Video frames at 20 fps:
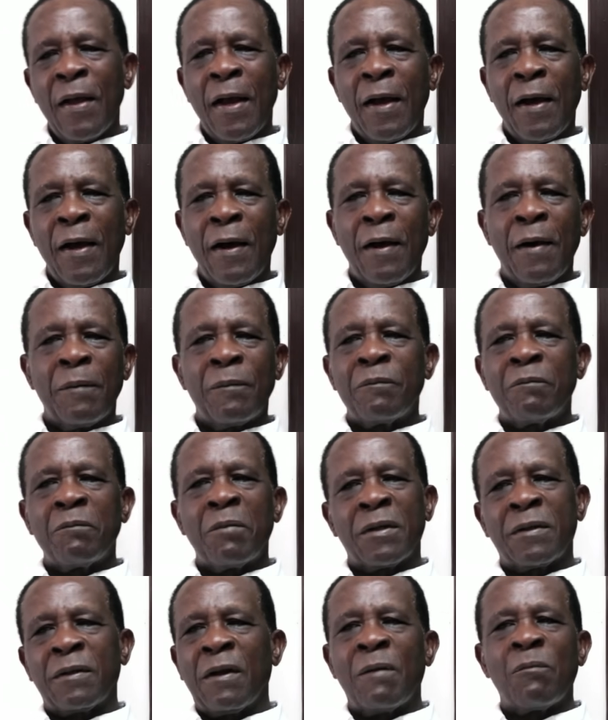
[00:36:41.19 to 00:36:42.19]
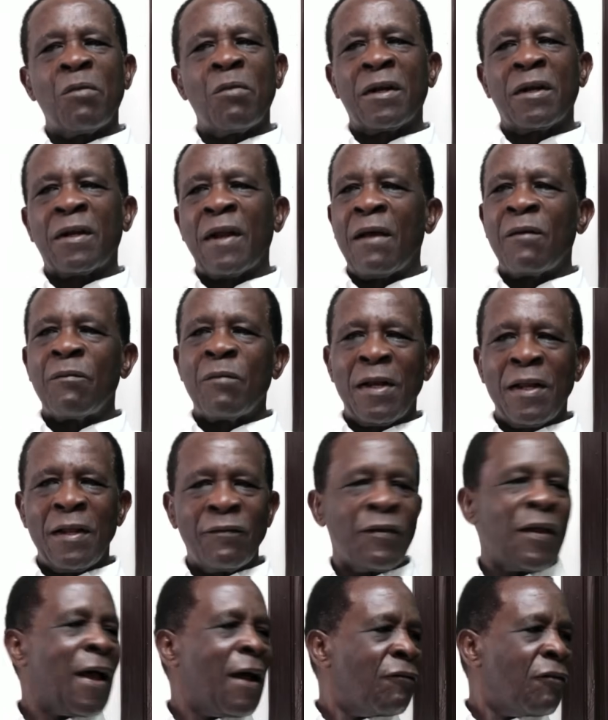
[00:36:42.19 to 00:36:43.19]
But I believe
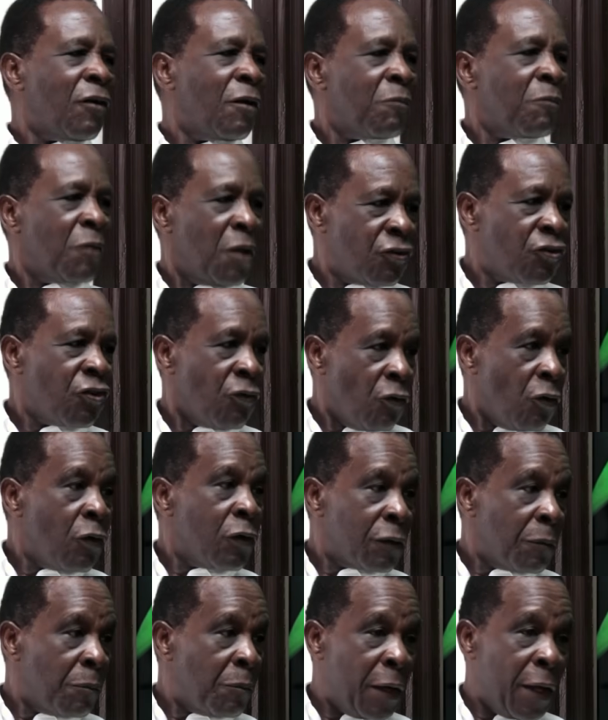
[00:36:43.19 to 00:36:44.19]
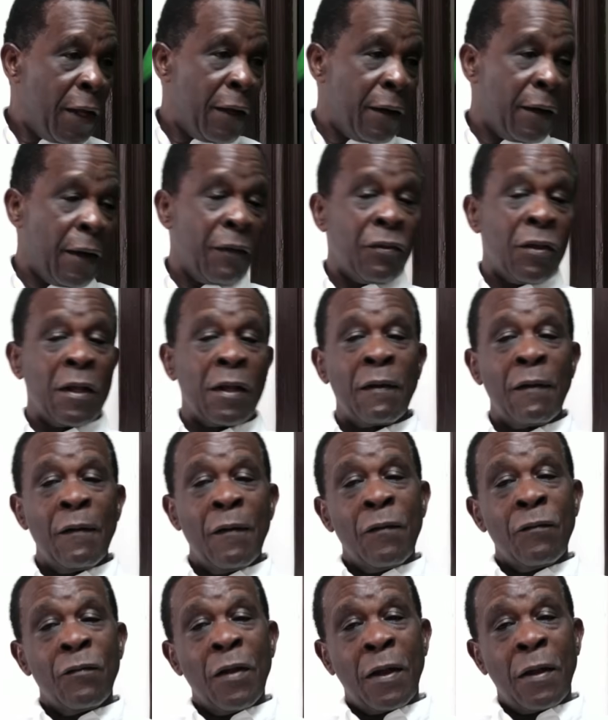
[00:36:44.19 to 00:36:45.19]
they have a major role to play, and I think
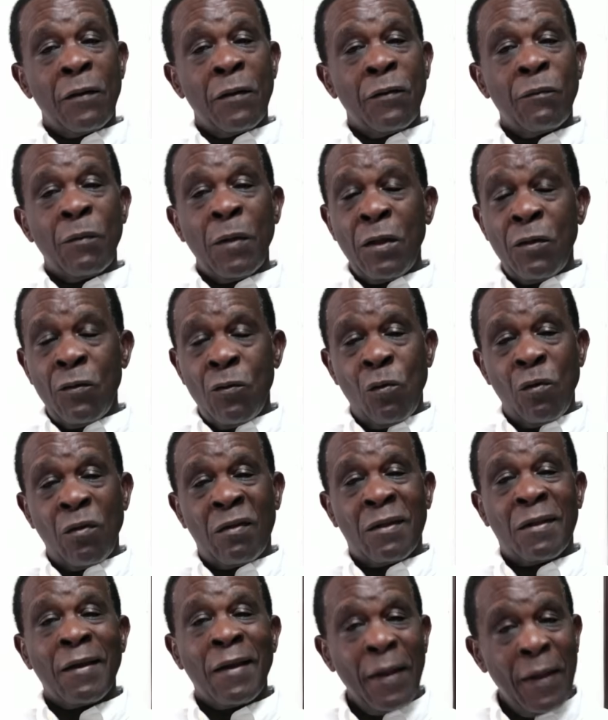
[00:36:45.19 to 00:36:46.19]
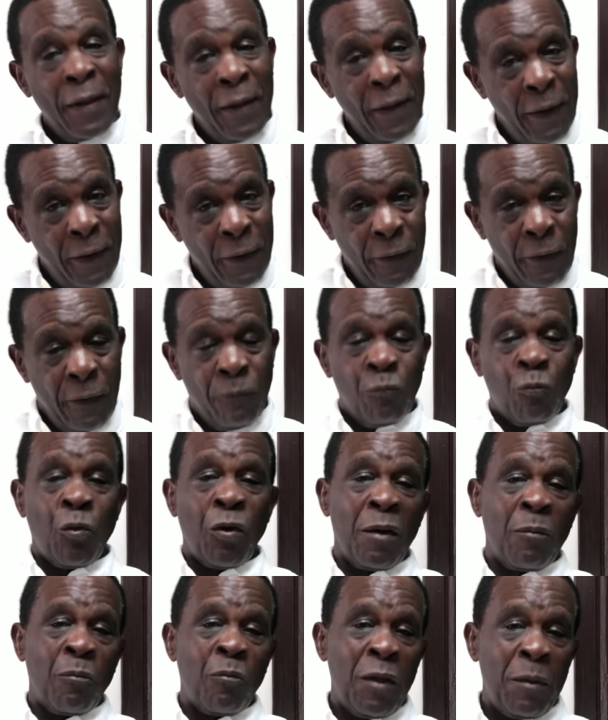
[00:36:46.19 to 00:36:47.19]
they can be used to heal and
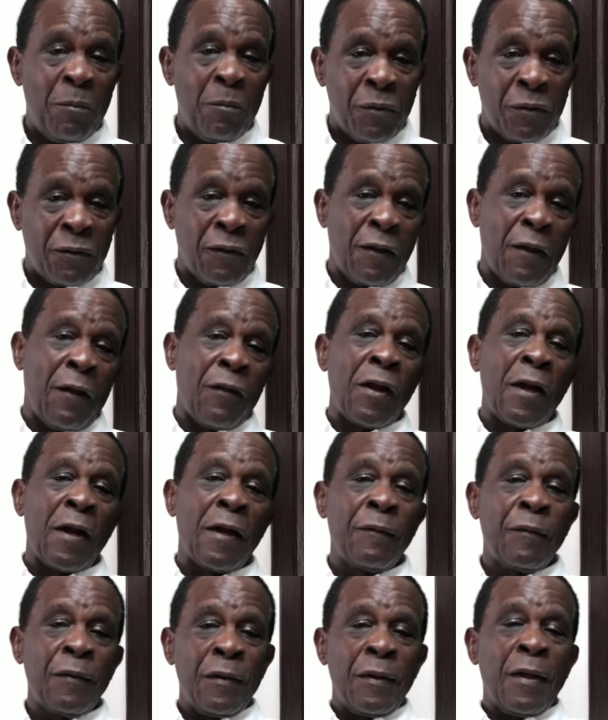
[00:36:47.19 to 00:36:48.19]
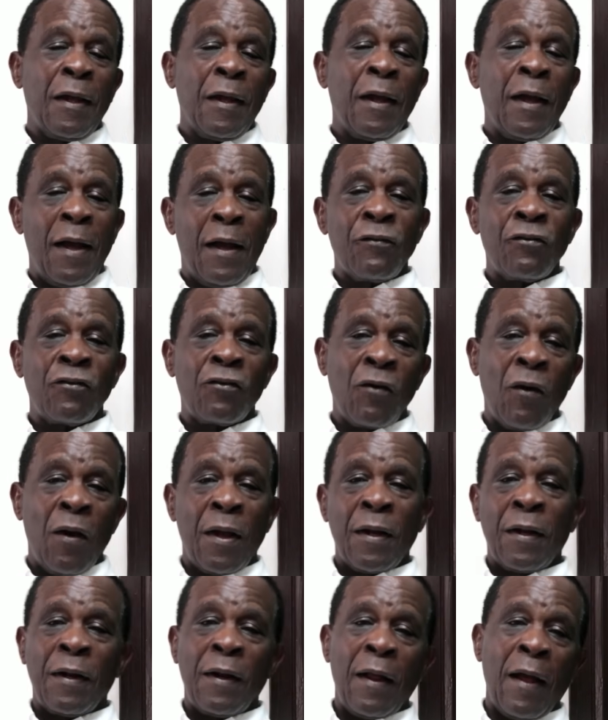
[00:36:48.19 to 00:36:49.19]
bring people together and so on.
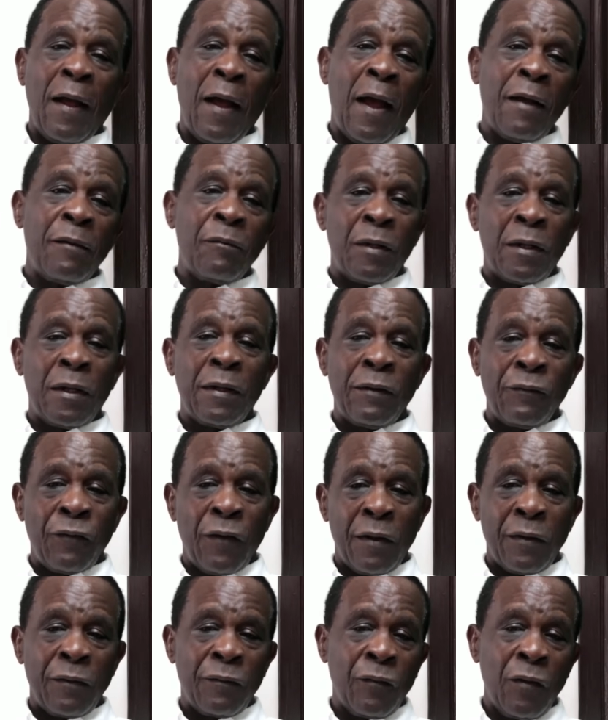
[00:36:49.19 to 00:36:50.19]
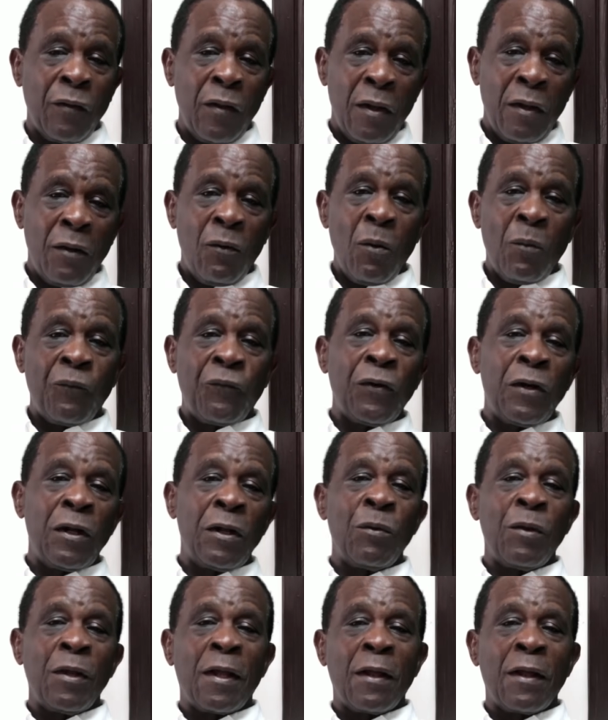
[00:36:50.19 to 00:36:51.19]
And I believe, hopefully,
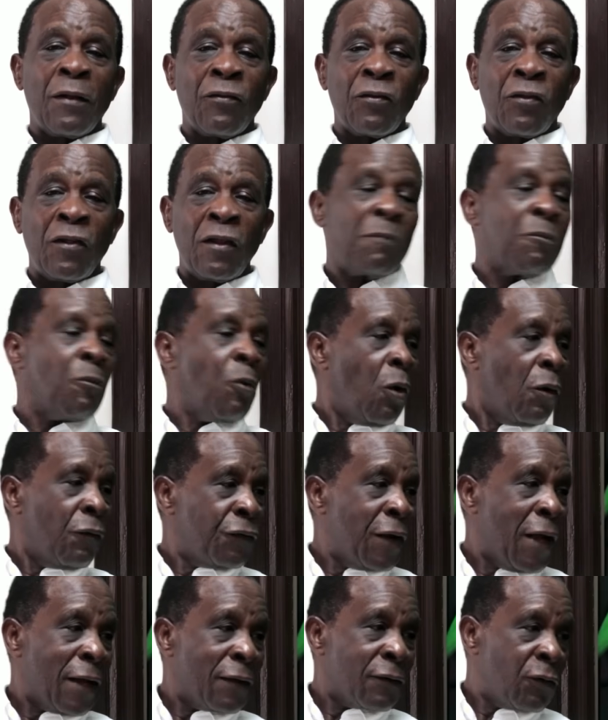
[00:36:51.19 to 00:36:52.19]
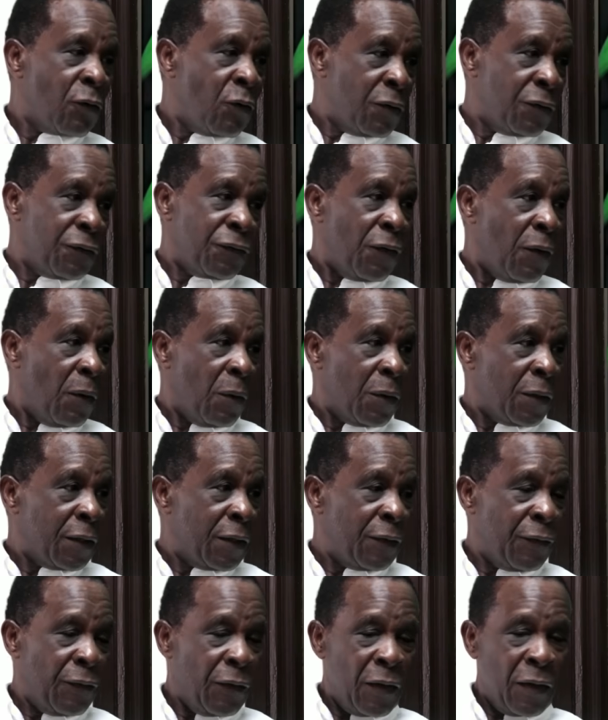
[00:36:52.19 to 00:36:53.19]
we can see more of that going forward.
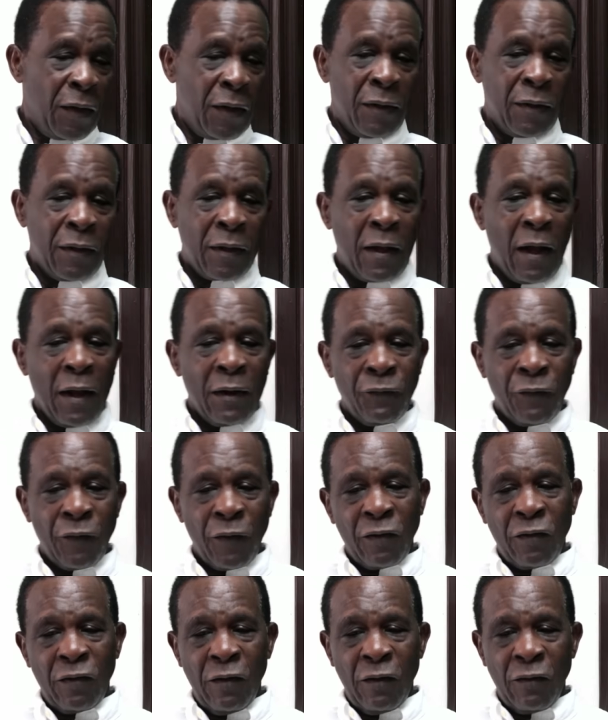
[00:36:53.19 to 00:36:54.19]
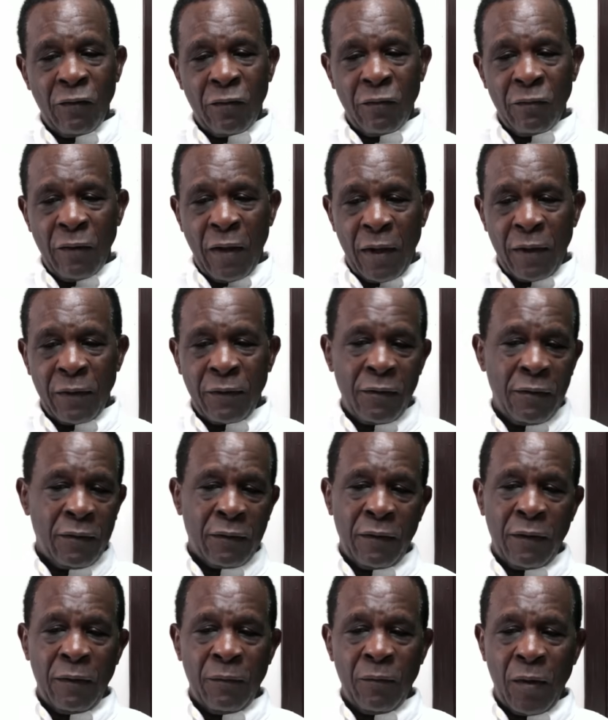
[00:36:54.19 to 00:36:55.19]
The carnival season, I
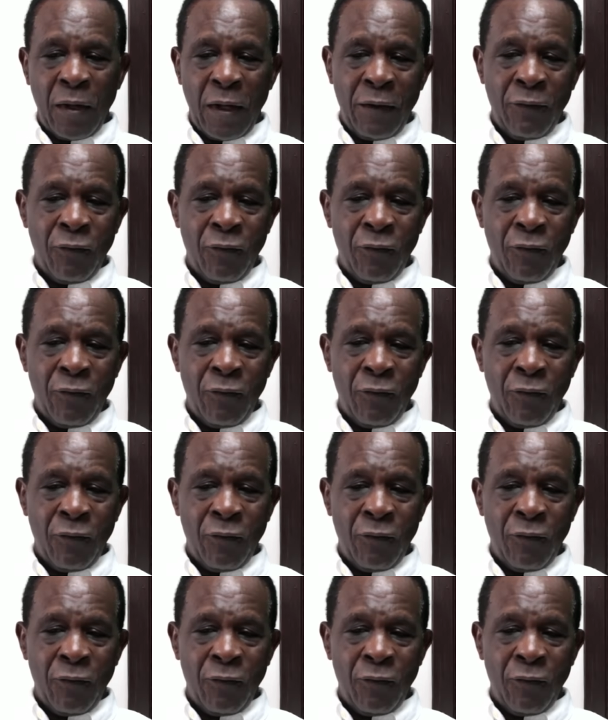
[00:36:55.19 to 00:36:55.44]
certainly believe